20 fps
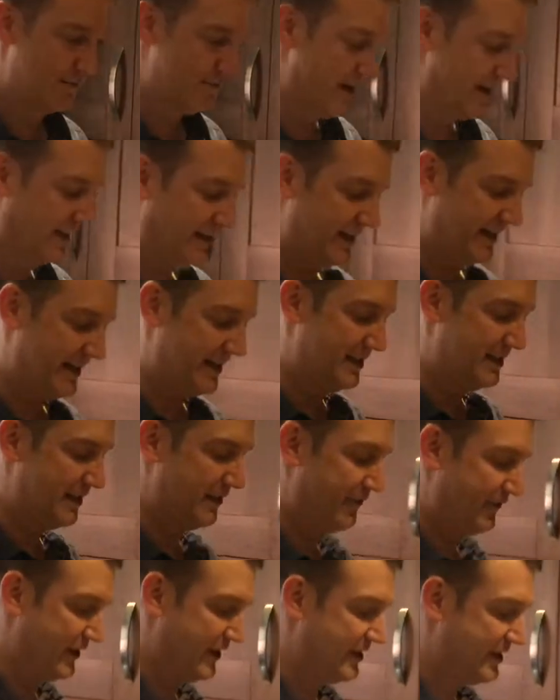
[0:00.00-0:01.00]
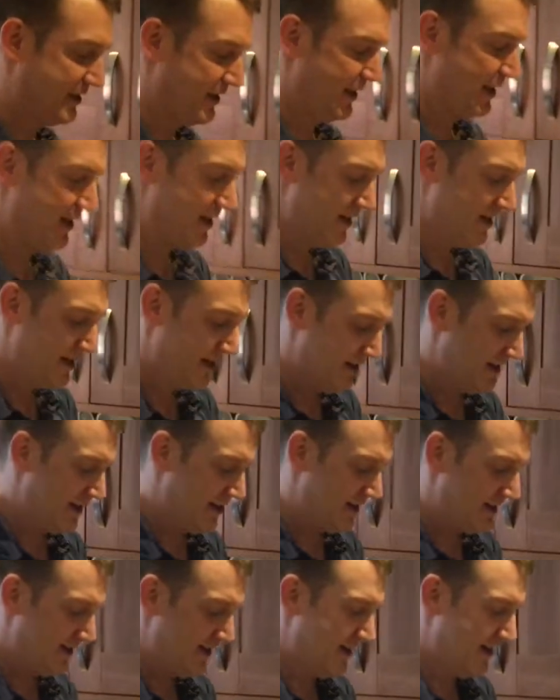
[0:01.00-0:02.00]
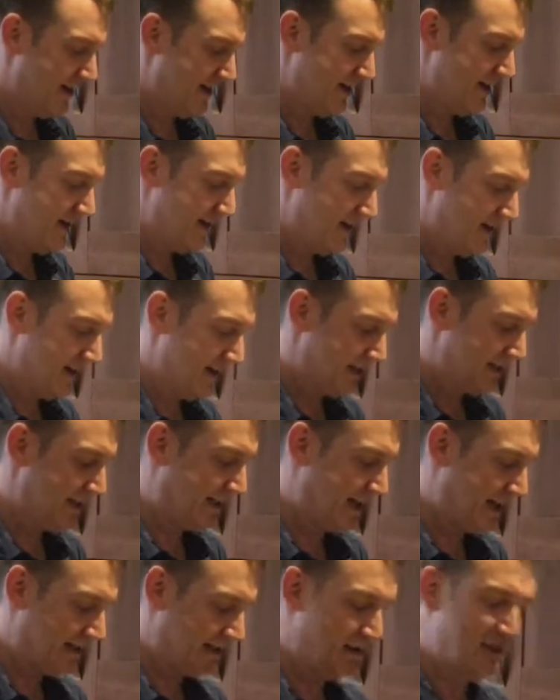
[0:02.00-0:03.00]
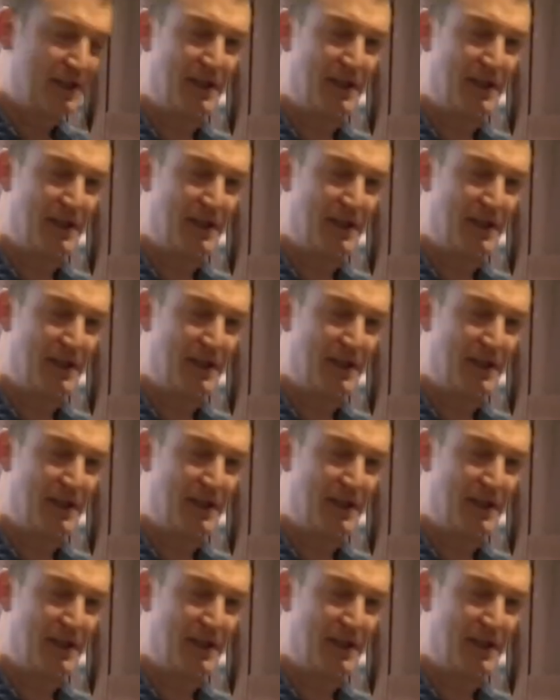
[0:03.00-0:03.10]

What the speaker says: and make it easier for you to get the